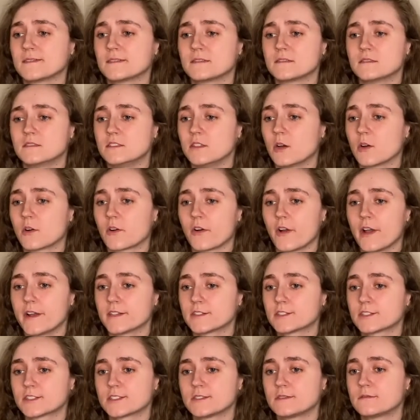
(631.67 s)
no crunch.
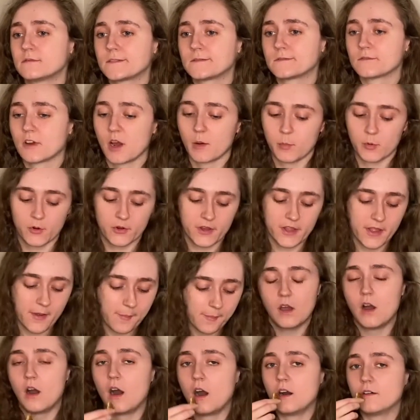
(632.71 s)
Rubbery,
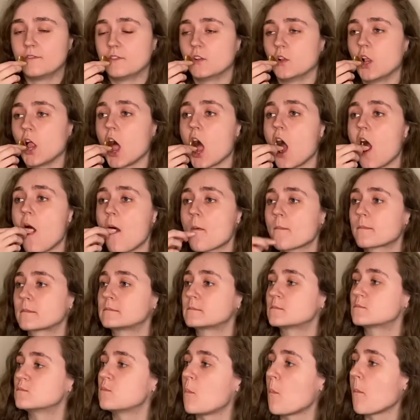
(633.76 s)
awful.
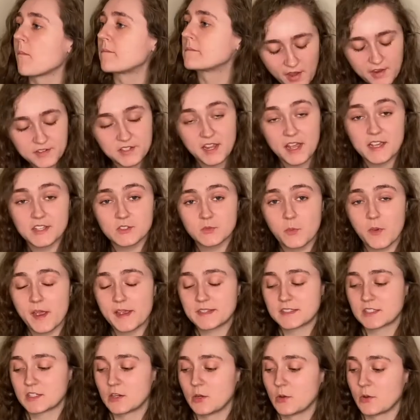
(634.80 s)
Taste-wise,
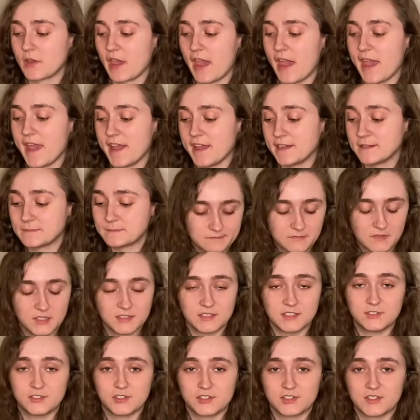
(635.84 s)
they're okay, because they
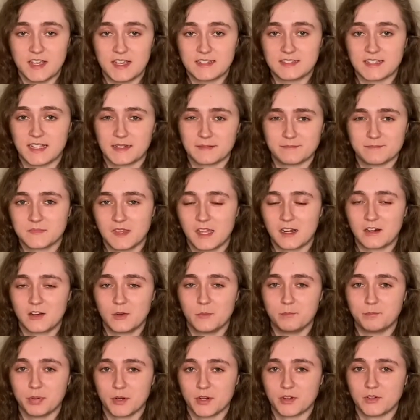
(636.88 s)
just taste like, I don't know,
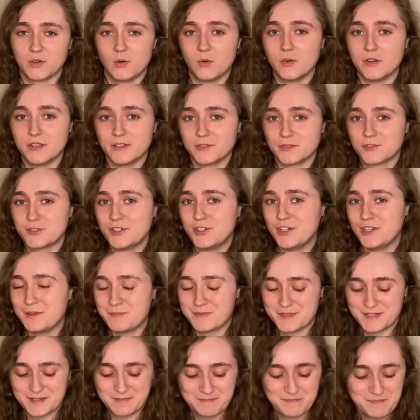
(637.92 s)
burnt oil
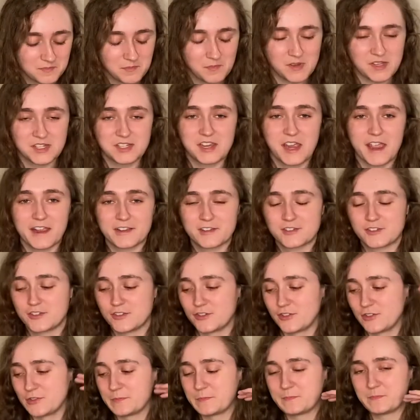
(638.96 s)
chips. But
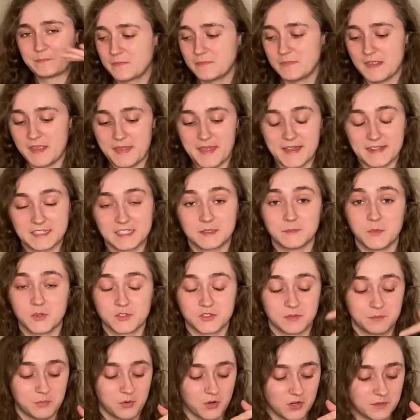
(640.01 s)
texture, and that's the most
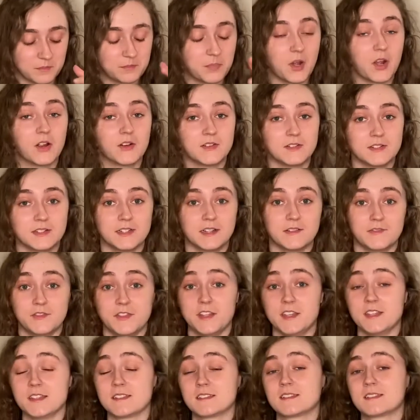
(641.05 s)
important part of
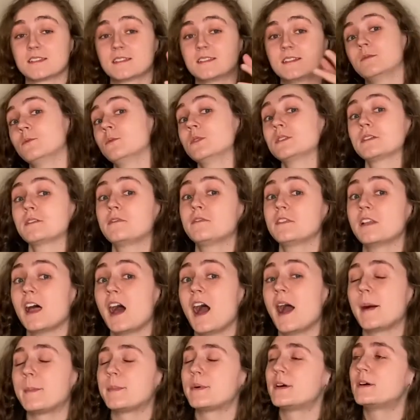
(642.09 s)
this, was a
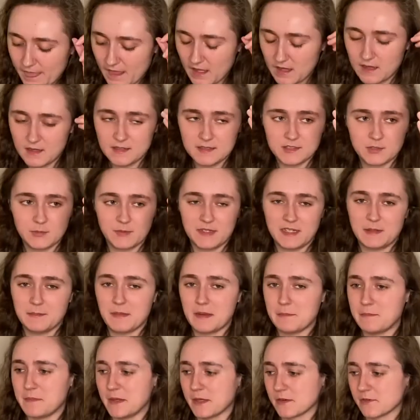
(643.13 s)
flop. Do I need my
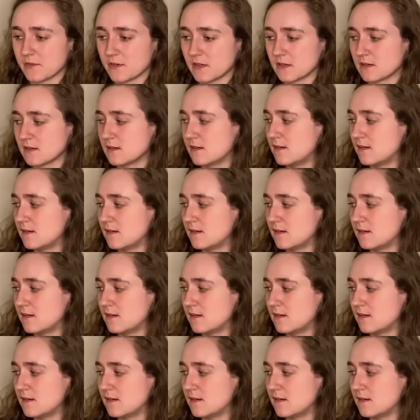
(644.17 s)
mirror?